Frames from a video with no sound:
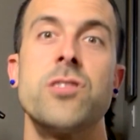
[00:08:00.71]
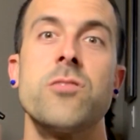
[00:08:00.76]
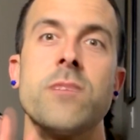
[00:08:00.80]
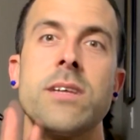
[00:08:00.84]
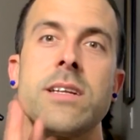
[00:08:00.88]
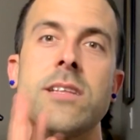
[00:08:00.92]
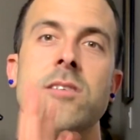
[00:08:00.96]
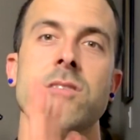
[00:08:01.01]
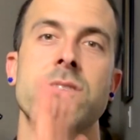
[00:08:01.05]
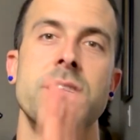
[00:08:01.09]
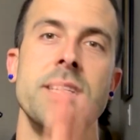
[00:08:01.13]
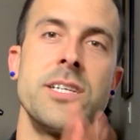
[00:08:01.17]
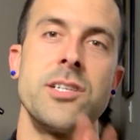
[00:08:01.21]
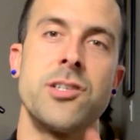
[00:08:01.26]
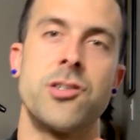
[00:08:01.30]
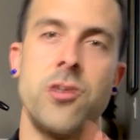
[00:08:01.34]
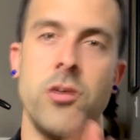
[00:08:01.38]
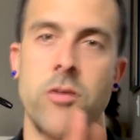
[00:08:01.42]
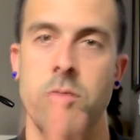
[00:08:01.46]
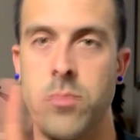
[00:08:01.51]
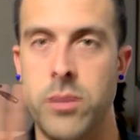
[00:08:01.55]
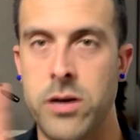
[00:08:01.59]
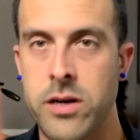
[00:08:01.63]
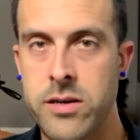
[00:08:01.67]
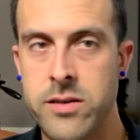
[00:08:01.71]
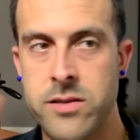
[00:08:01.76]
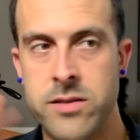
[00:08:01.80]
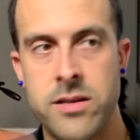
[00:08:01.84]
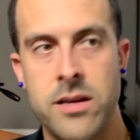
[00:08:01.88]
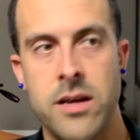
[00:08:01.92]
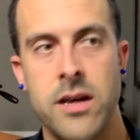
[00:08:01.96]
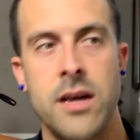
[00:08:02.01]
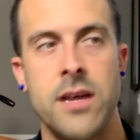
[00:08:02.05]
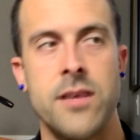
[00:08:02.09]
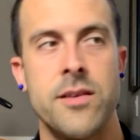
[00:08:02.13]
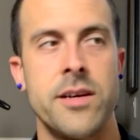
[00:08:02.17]
you read those intro books,
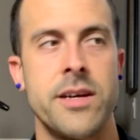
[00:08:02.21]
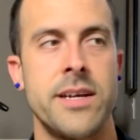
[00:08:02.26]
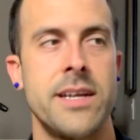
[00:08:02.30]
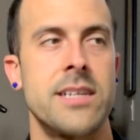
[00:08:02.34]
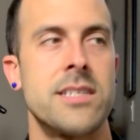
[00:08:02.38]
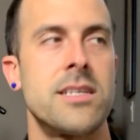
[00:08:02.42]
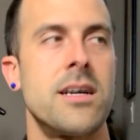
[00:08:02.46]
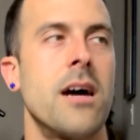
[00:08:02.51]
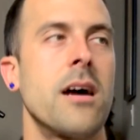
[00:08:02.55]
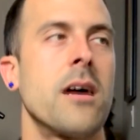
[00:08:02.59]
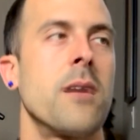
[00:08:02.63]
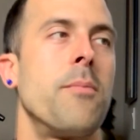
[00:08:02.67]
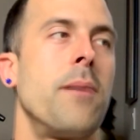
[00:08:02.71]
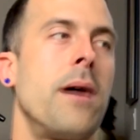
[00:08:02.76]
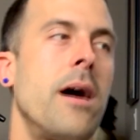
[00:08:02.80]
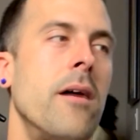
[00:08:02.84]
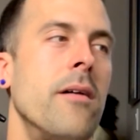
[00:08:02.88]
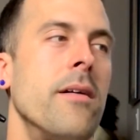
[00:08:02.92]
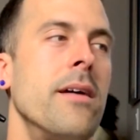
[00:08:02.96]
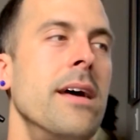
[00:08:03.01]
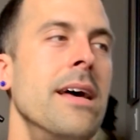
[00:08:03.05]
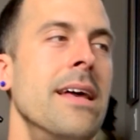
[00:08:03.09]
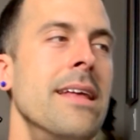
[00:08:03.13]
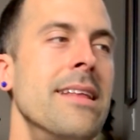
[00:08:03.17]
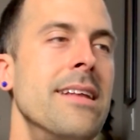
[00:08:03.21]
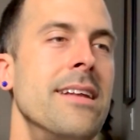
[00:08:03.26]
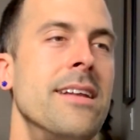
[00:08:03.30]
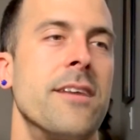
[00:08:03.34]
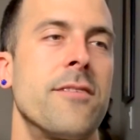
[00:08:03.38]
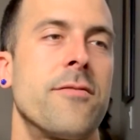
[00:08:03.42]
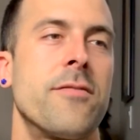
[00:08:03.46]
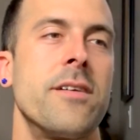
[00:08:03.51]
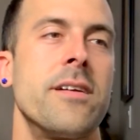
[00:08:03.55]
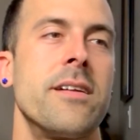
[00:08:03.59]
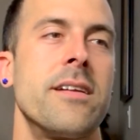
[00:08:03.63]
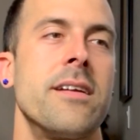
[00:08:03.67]
they're going to talk about the
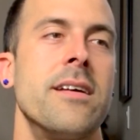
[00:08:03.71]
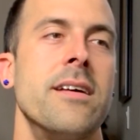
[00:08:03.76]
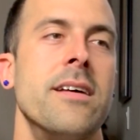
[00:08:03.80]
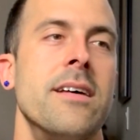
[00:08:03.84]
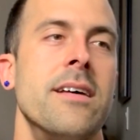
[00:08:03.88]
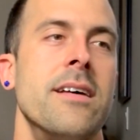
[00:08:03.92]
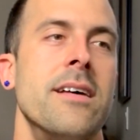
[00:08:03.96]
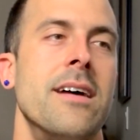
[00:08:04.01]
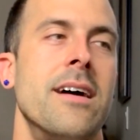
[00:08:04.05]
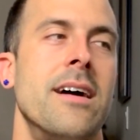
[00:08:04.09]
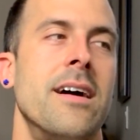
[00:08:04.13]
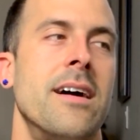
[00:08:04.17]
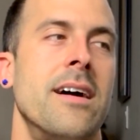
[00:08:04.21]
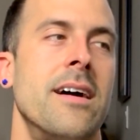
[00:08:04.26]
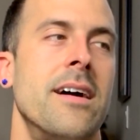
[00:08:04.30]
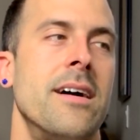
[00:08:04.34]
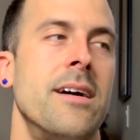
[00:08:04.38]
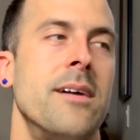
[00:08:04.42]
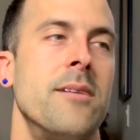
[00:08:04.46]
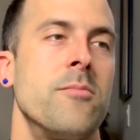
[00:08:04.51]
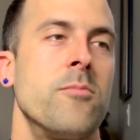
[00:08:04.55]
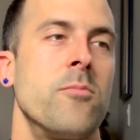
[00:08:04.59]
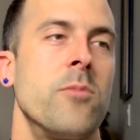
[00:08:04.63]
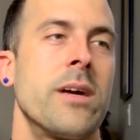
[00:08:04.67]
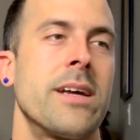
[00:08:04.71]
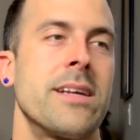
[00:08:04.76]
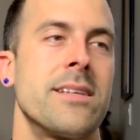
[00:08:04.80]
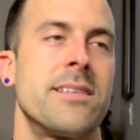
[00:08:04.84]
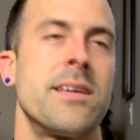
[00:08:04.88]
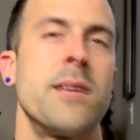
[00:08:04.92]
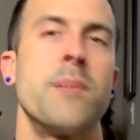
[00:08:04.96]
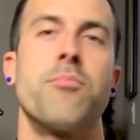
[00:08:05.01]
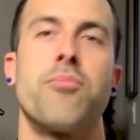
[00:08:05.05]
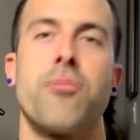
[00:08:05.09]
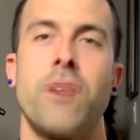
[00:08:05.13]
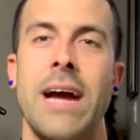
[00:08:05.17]
different, we can
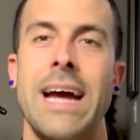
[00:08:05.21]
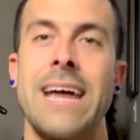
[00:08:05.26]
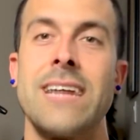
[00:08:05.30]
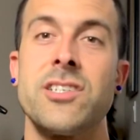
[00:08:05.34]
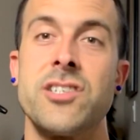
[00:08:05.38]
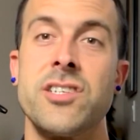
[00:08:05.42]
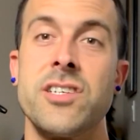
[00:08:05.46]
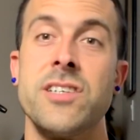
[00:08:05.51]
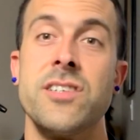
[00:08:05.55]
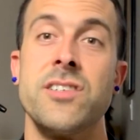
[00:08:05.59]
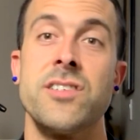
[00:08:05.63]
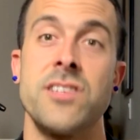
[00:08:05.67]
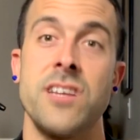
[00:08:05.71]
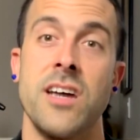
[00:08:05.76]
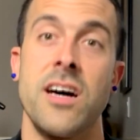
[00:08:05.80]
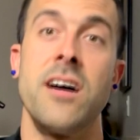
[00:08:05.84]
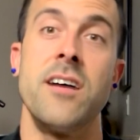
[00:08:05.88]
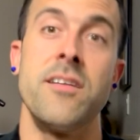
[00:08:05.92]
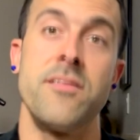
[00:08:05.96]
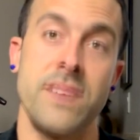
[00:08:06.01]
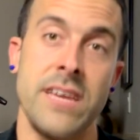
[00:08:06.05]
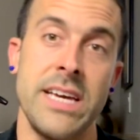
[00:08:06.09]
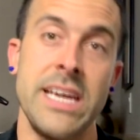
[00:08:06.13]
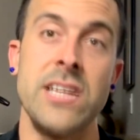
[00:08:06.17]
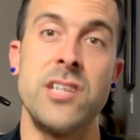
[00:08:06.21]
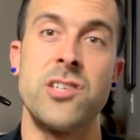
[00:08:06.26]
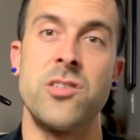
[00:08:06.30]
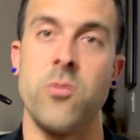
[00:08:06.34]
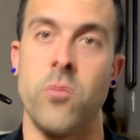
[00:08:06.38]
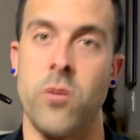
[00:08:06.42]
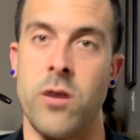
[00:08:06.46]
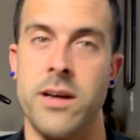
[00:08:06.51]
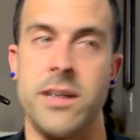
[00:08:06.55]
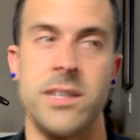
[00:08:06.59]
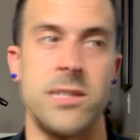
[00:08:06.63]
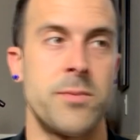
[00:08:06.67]
say, branches of each
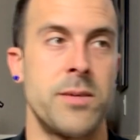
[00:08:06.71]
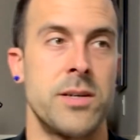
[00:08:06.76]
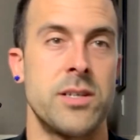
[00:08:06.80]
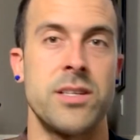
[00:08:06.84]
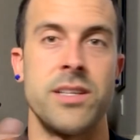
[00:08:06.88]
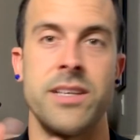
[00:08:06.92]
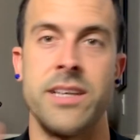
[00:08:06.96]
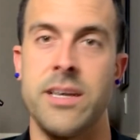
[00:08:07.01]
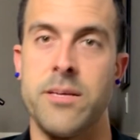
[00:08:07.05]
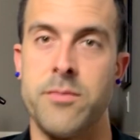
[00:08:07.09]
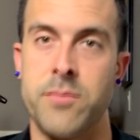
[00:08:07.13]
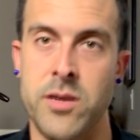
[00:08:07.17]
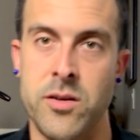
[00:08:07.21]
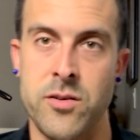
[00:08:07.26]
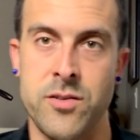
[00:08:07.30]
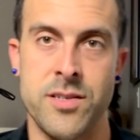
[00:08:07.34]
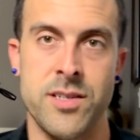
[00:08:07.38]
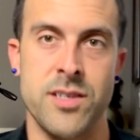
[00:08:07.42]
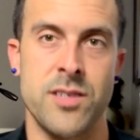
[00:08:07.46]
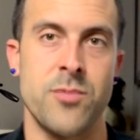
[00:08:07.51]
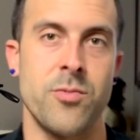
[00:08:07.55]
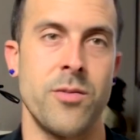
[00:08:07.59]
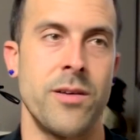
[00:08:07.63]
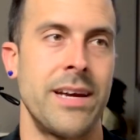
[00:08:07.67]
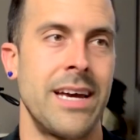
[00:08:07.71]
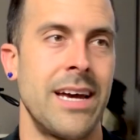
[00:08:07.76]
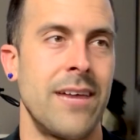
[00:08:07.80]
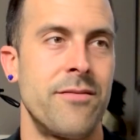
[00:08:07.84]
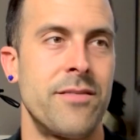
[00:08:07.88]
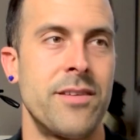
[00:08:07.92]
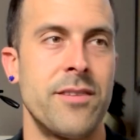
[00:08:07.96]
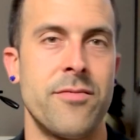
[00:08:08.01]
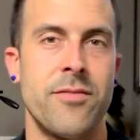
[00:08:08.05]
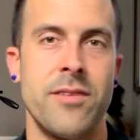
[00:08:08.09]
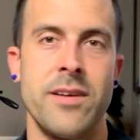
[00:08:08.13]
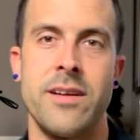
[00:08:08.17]
one, especially hypnosis, where you have
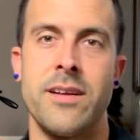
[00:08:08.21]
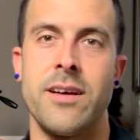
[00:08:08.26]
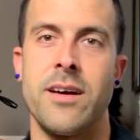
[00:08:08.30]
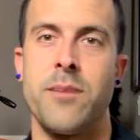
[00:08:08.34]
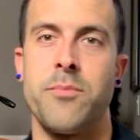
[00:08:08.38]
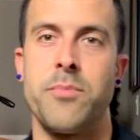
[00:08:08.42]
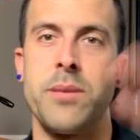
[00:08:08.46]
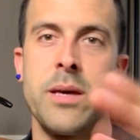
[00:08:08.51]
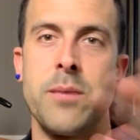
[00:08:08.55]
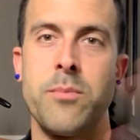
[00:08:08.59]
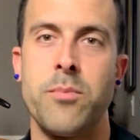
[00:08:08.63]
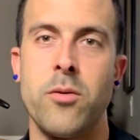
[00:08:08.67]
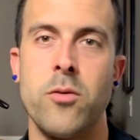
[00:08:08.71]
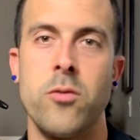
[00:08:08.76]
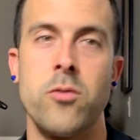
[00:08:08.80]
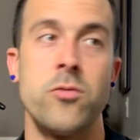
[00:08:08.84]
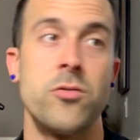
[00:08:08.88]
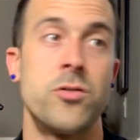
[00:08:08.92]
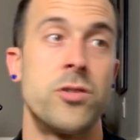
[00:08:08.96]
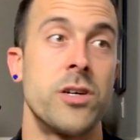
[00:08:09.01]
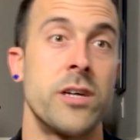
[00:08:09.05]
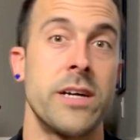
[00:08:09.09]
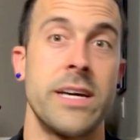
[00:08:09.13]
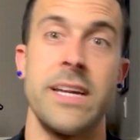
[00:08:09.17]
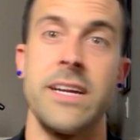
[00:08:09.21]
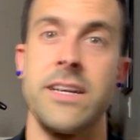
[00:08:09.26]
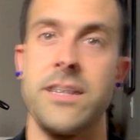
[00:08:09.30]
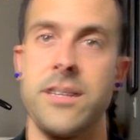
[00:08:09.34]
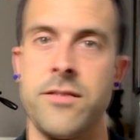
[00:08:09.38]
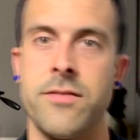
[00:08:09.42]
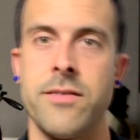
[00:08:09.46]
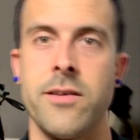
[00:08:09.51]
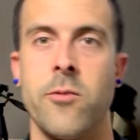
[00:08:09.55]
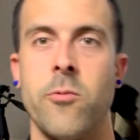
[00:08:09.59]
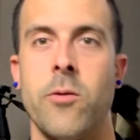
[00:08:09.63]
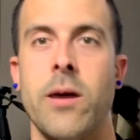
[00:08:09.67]
different people who took it a
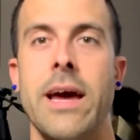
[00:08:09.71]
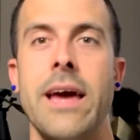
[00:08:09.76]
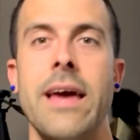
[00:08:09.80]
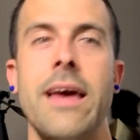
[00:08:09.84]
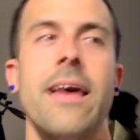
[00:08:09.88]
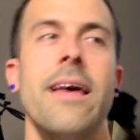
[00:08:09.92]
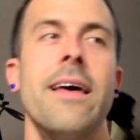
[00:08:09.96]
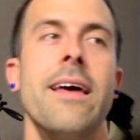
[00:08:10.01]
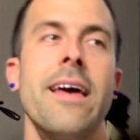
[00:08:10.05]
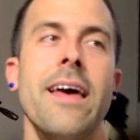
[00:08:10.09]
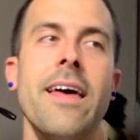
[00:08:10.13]
different way.